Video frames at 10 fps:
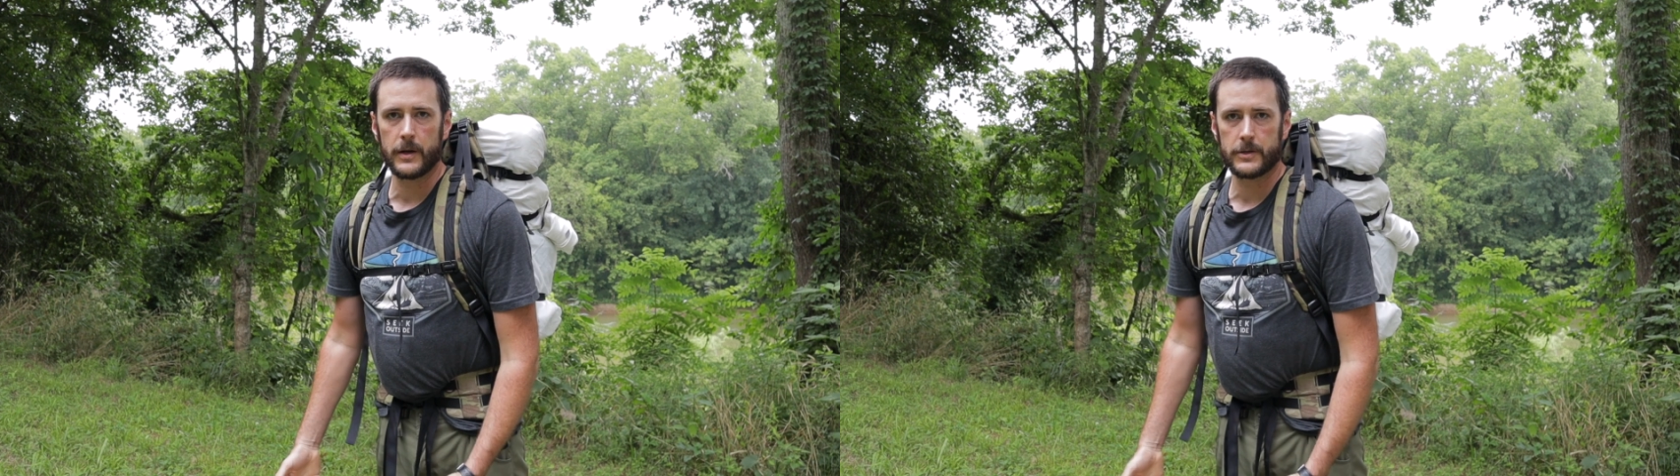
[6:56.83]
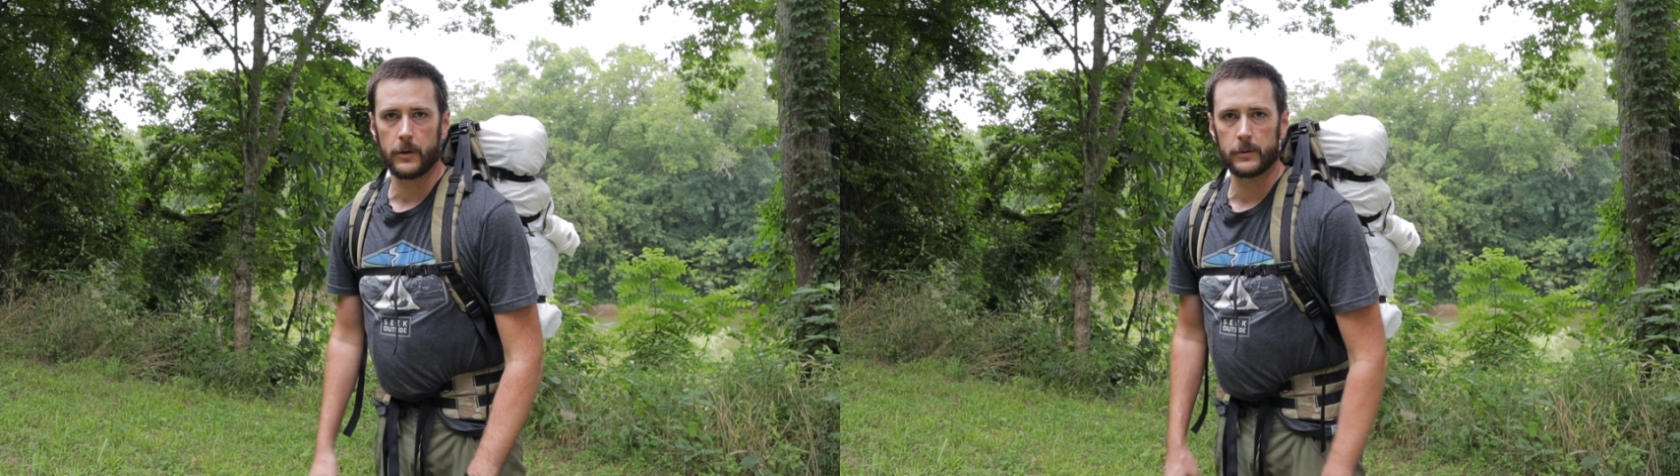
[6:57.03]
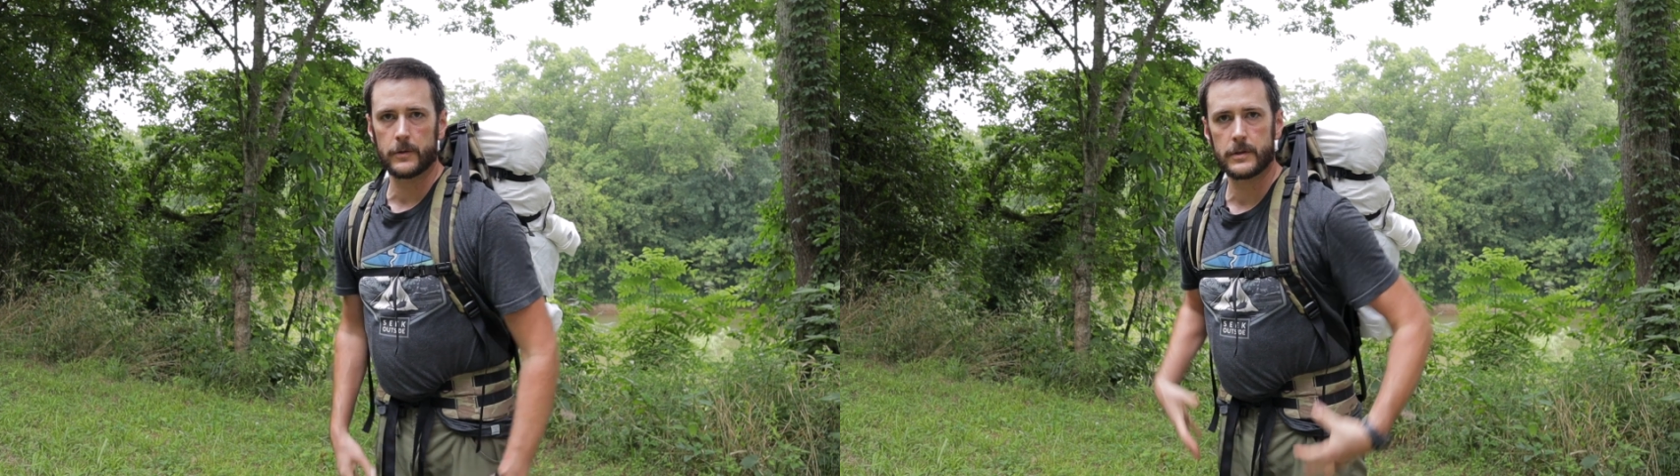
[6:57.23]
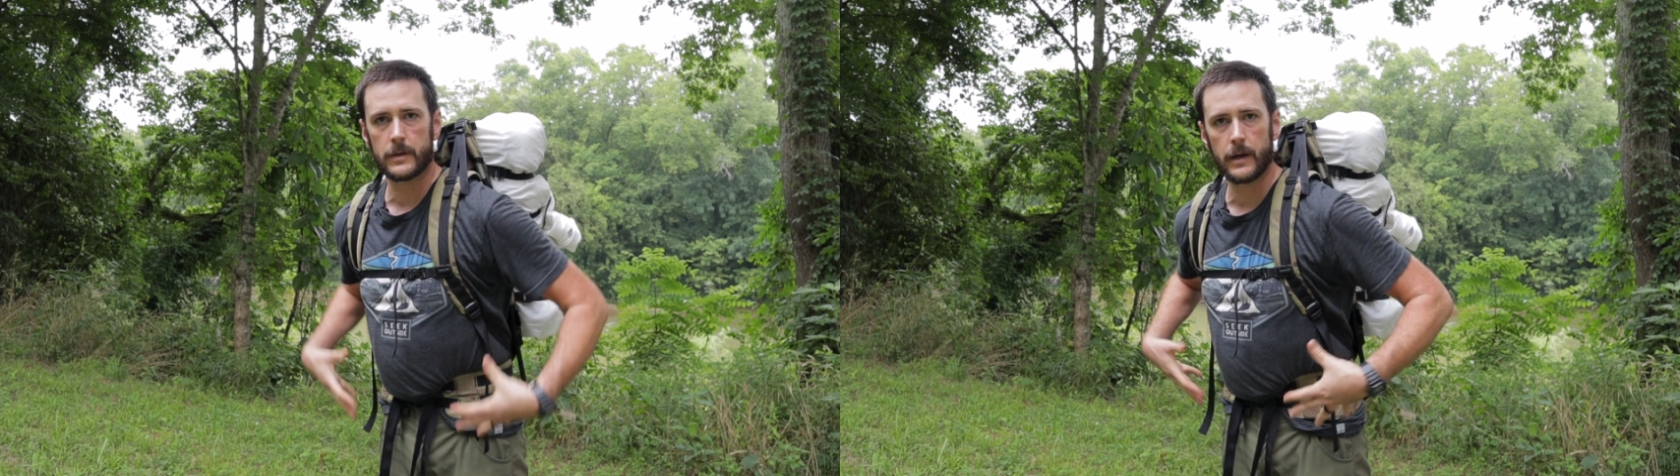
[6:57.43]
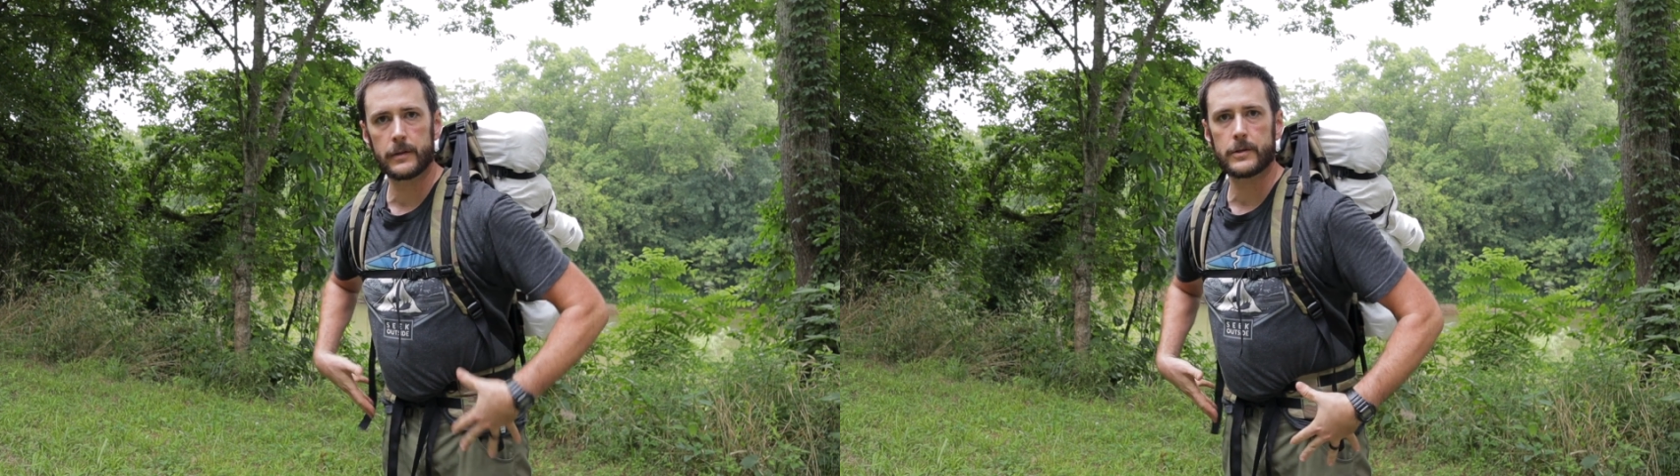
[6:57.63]
my shoulders and
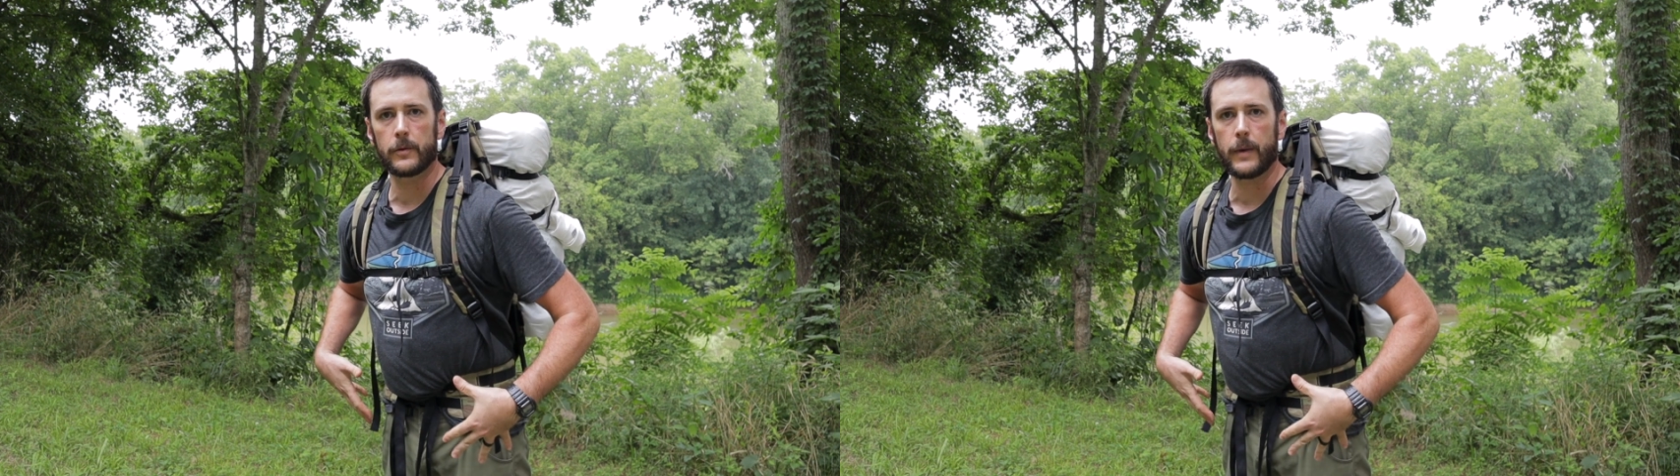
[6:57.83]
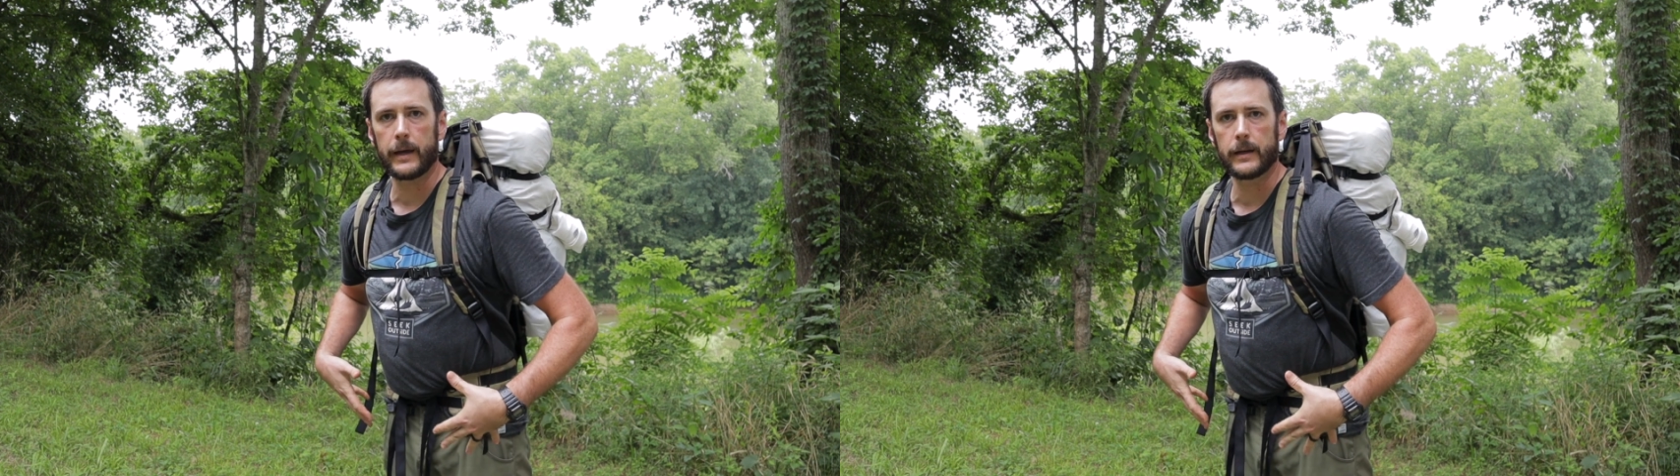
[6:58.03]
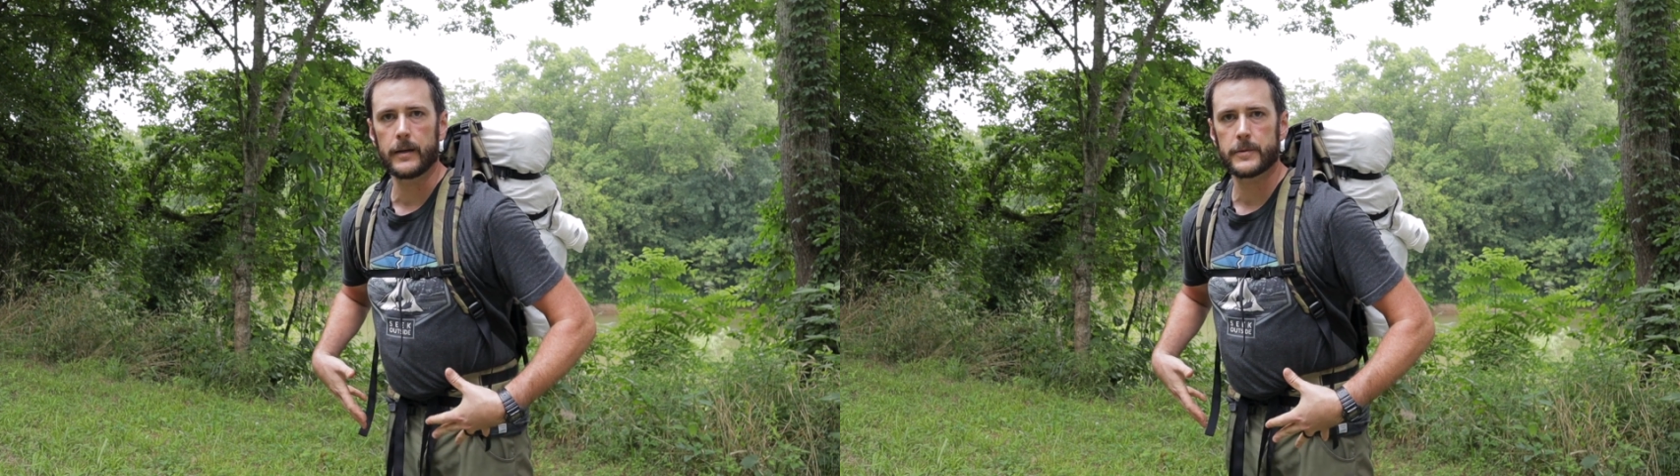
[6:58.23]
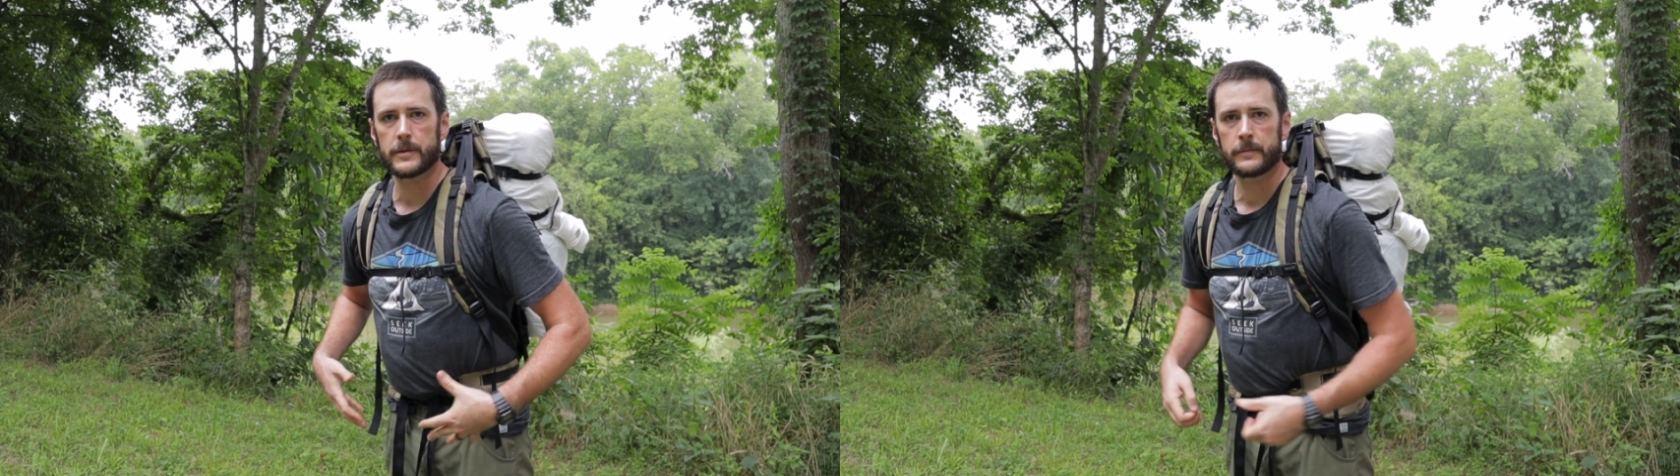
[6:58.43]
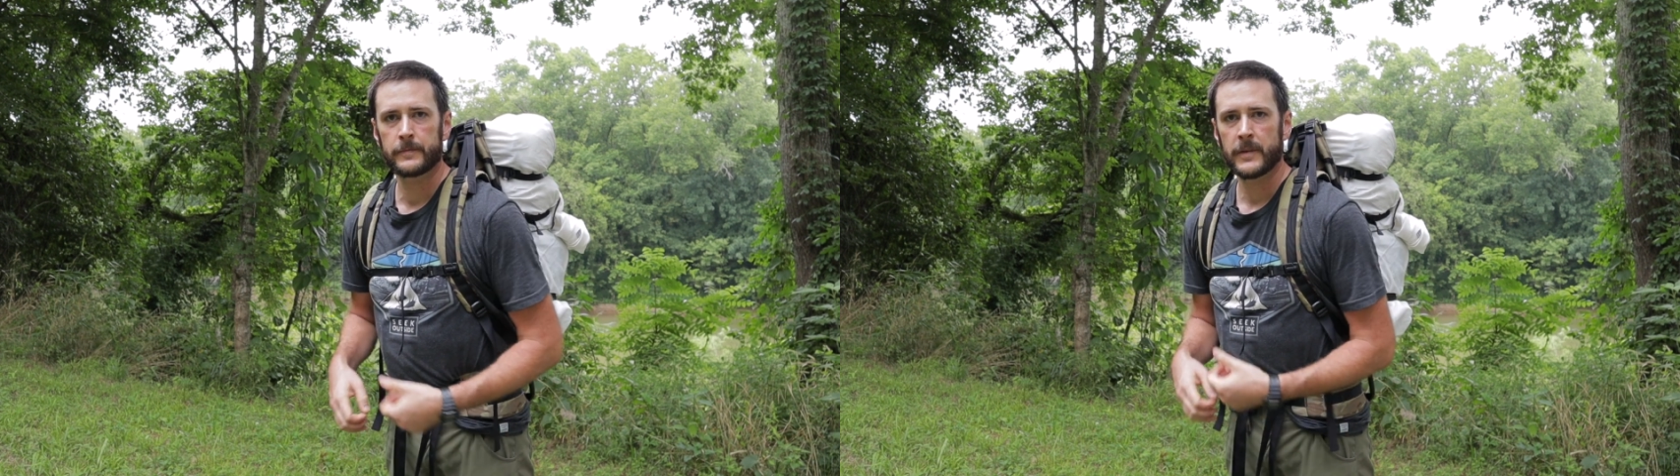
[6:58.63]
now it's on my hips.